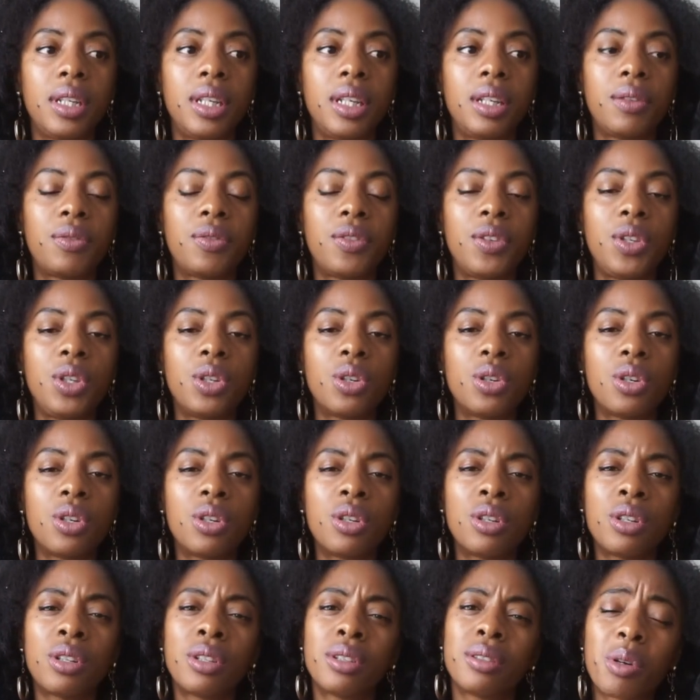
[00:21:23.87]
If
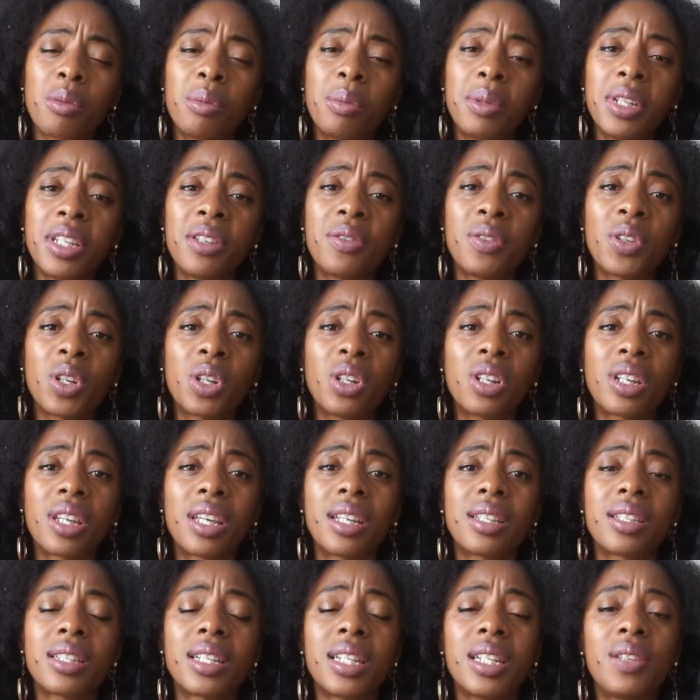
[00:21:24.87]
you're
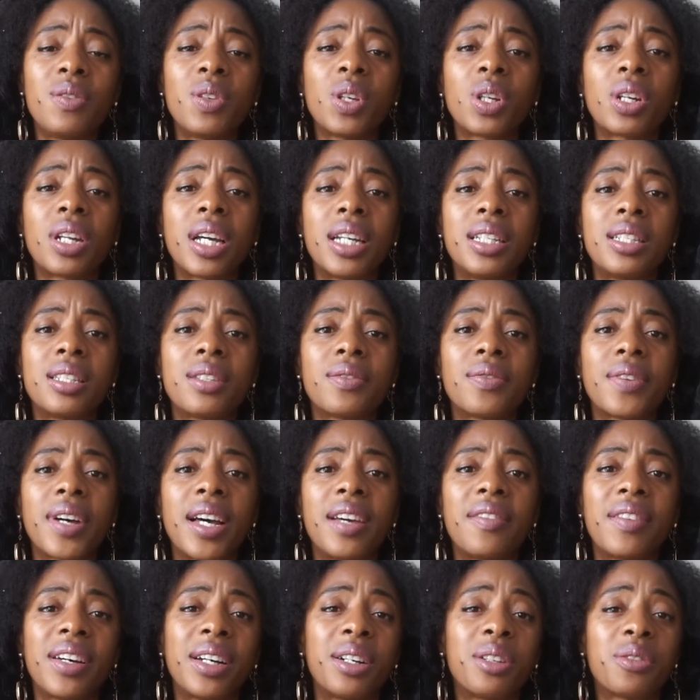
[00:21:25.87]
looking to leave your
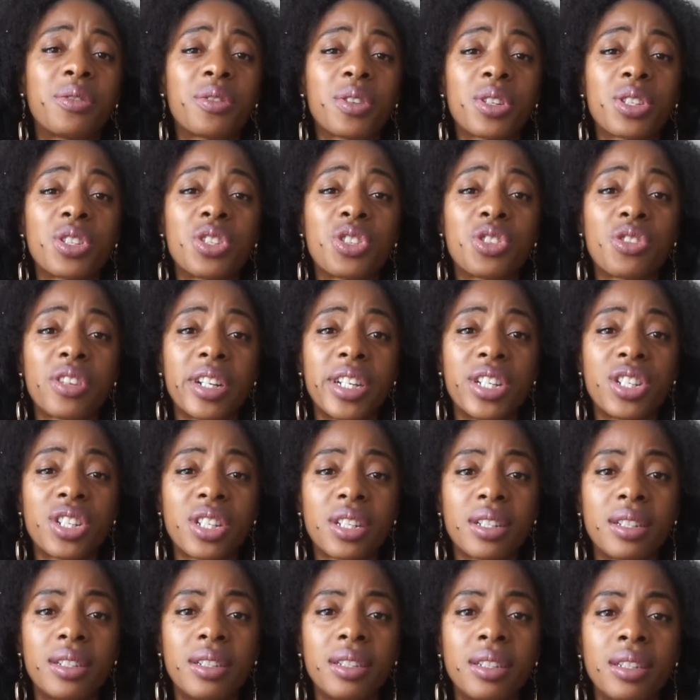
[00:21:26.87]
9-to-5 out of
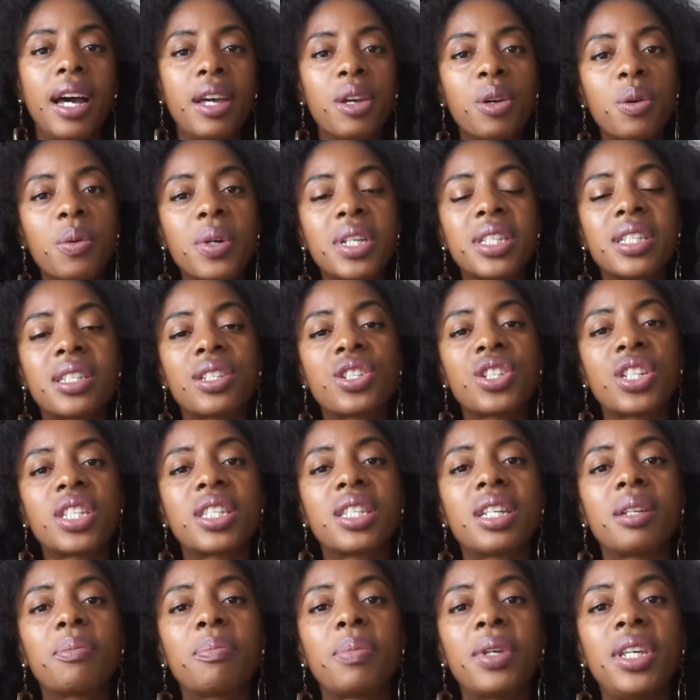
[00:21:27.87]
frustration, I always suggest
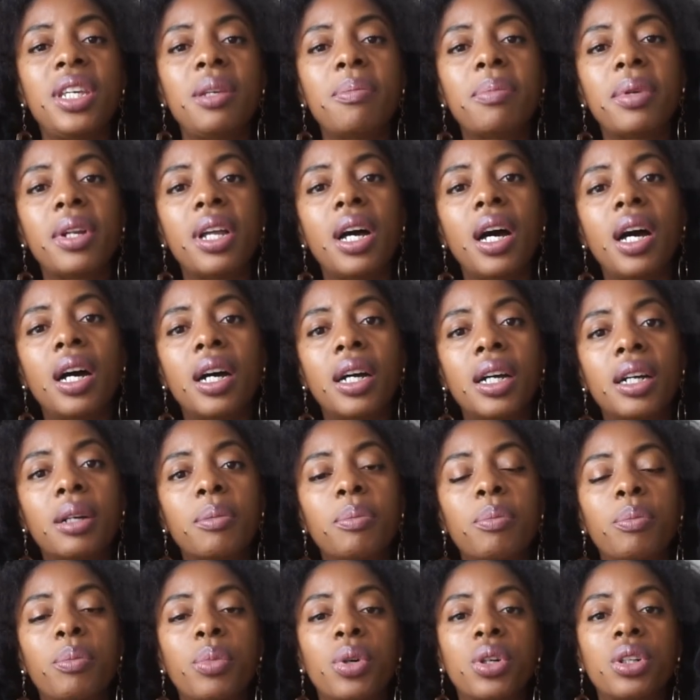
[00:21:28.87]
that people
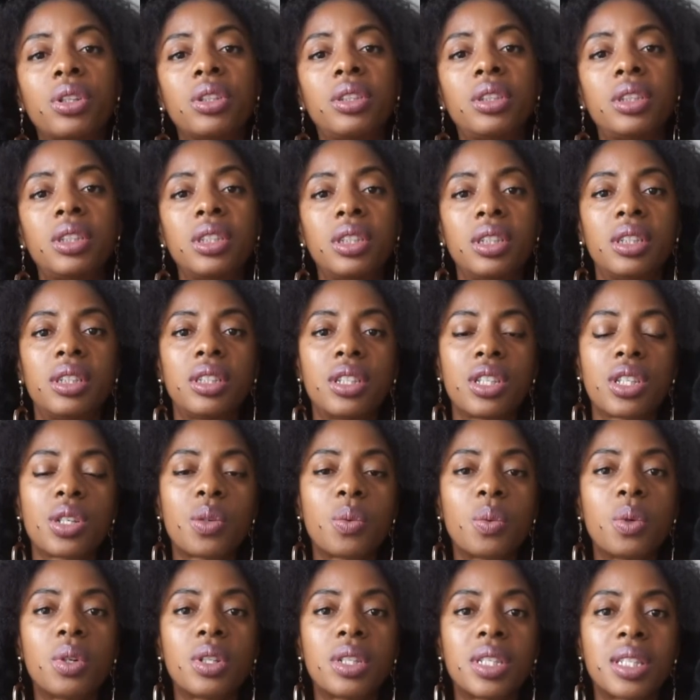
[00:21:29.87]
are pulled
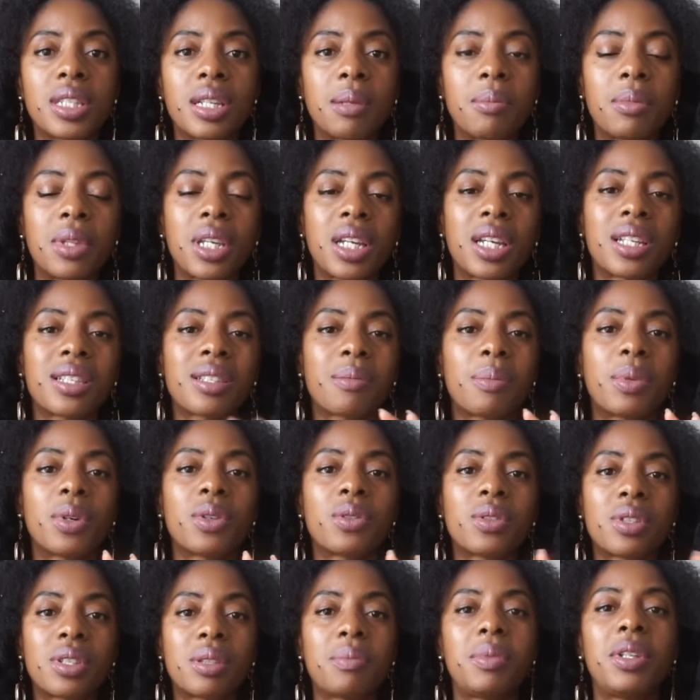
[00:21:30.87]
towards something as
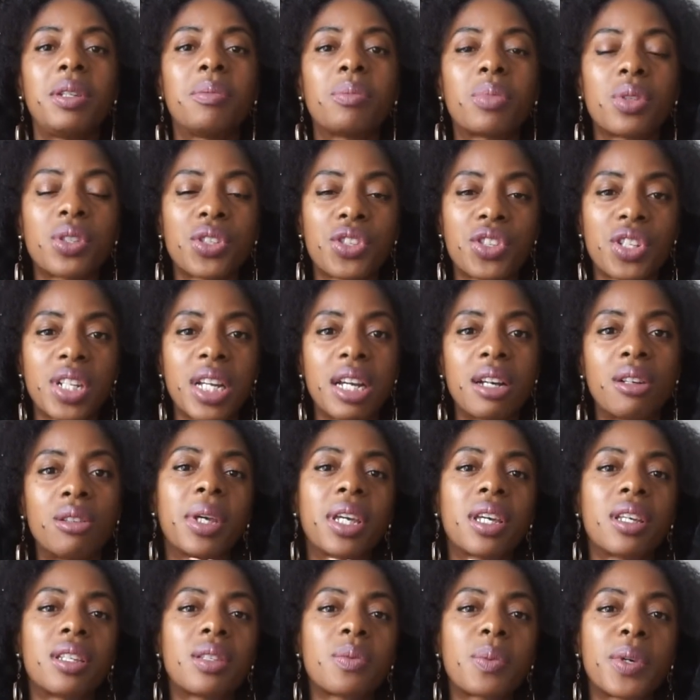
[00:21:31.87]
opposed to being pushed out,
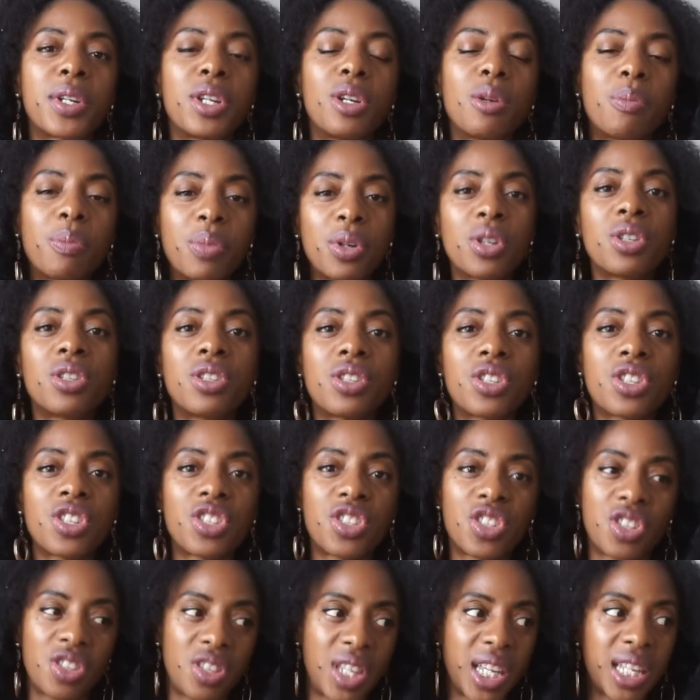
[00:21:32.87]
because when you're
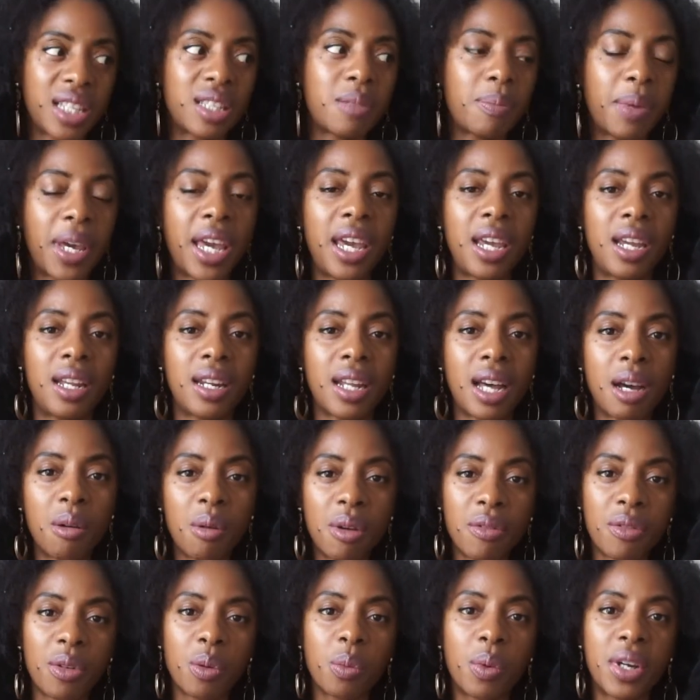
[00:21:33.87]
pushed there's pain.
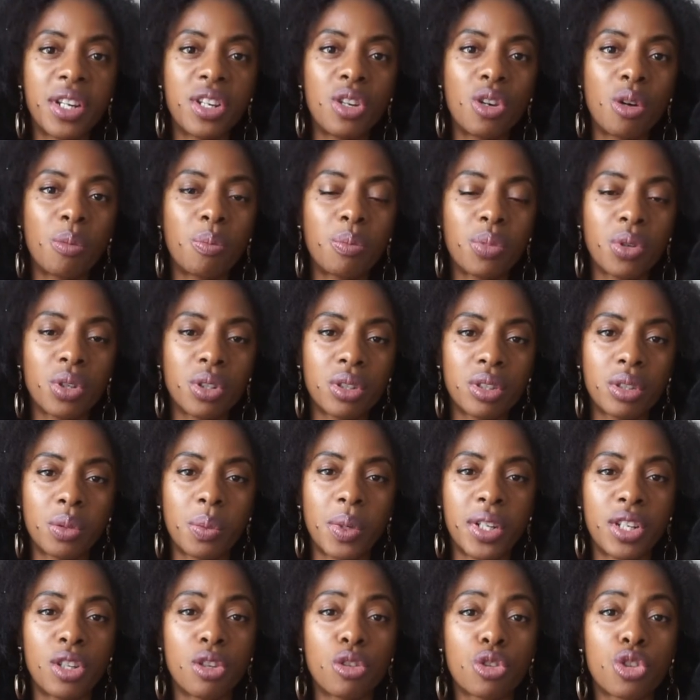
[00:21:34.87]
However, when you're pulled,
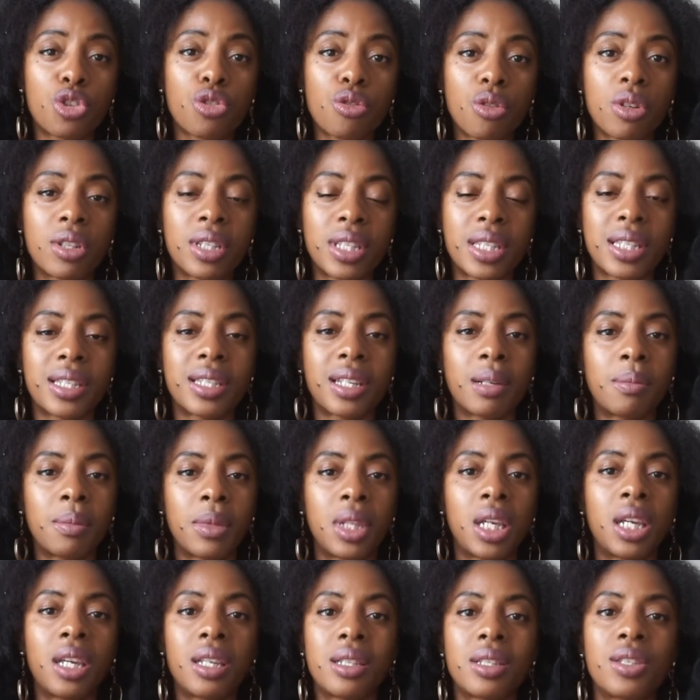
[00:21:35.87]
when you're drawn to
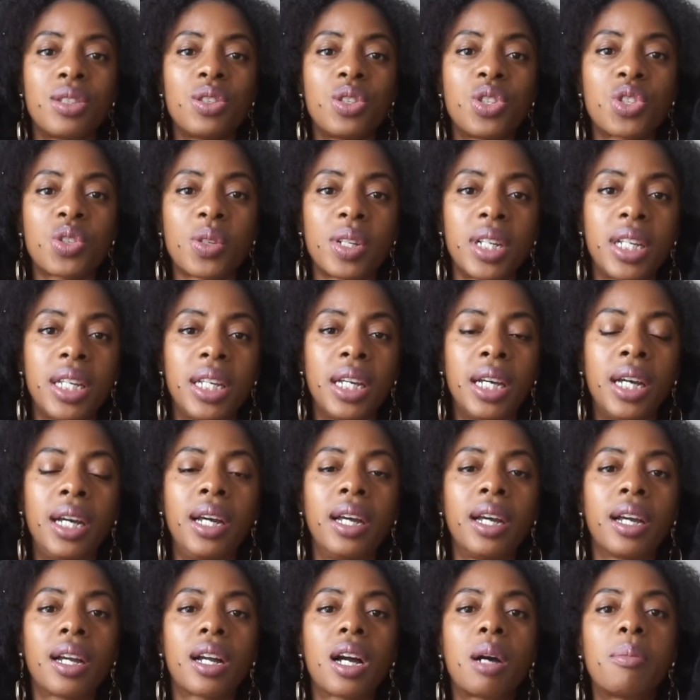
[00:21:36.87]
something, it's usually
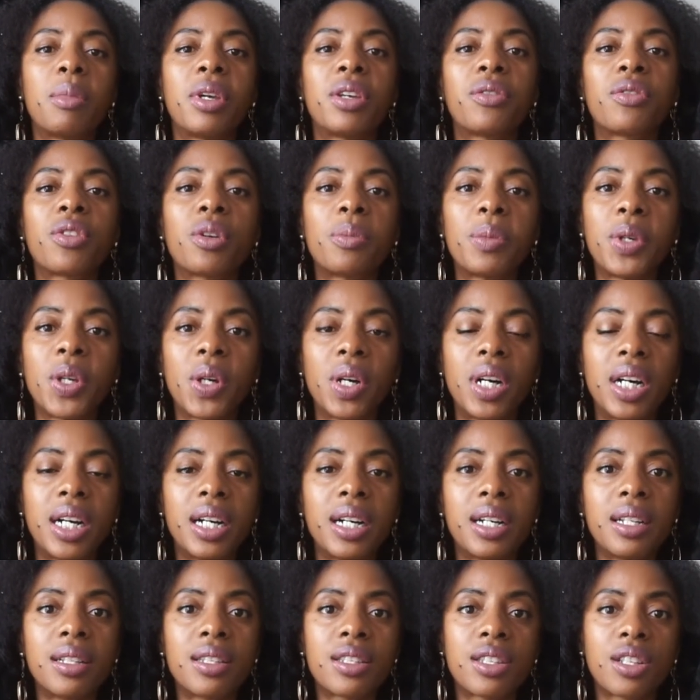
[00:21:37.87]
coming from your
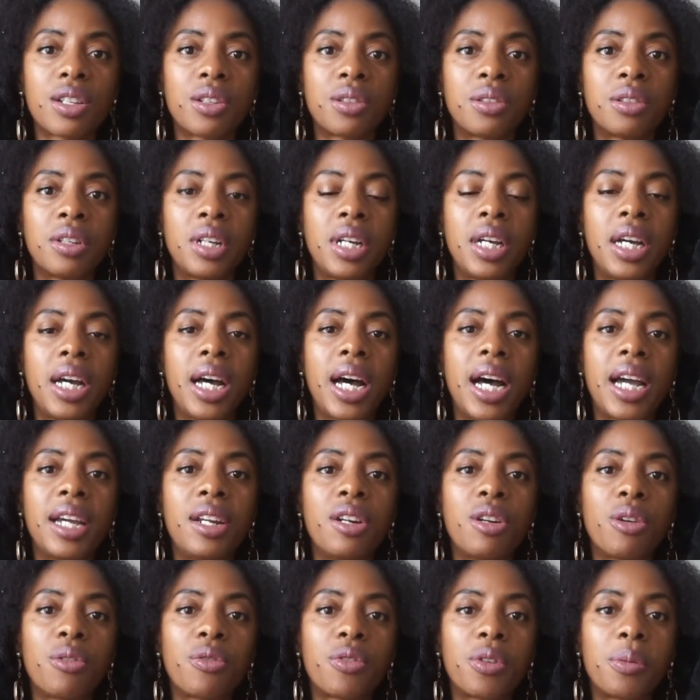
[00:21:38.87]
heart. So I
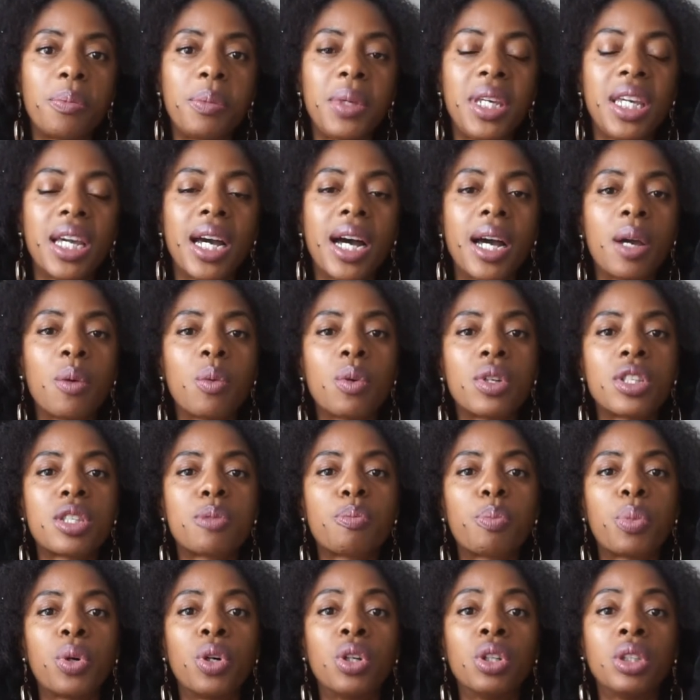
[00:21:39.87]
know for me, I was
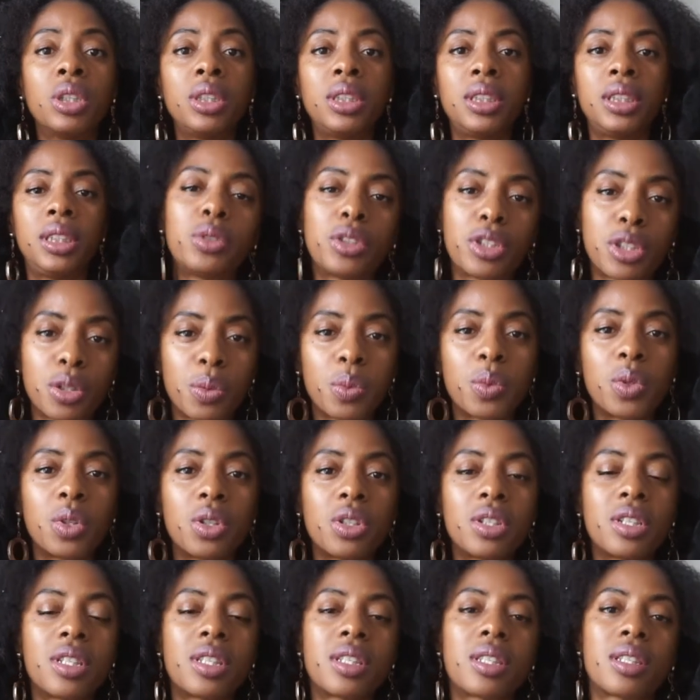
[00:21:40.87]
pulled
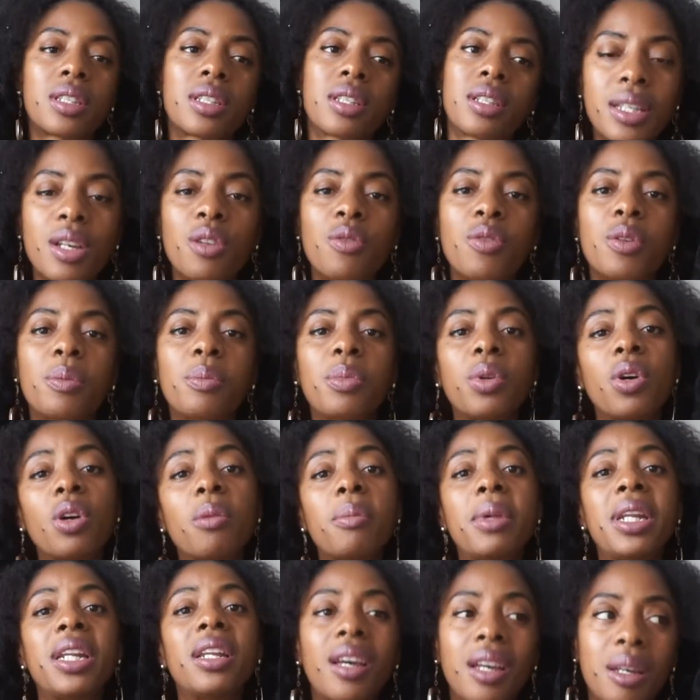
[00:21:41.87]
towards
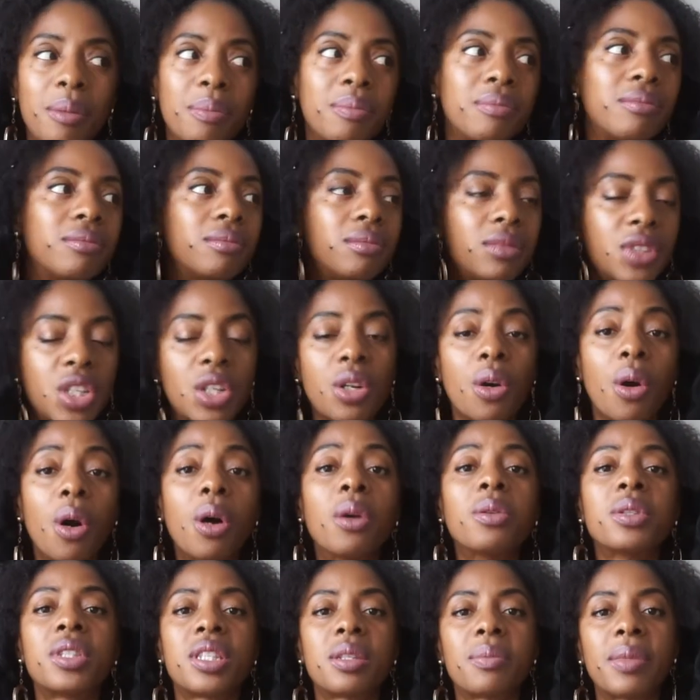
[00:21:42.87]
self-employment, you know,
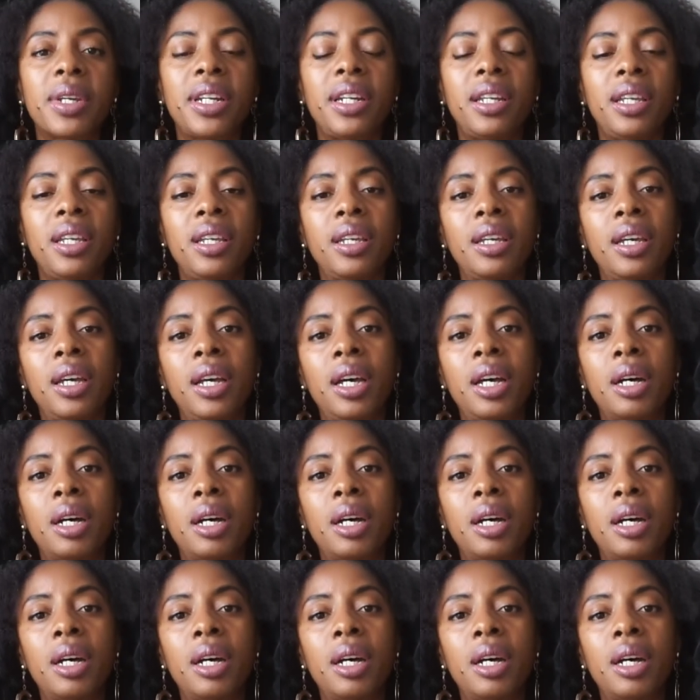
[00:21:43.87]
ultimately.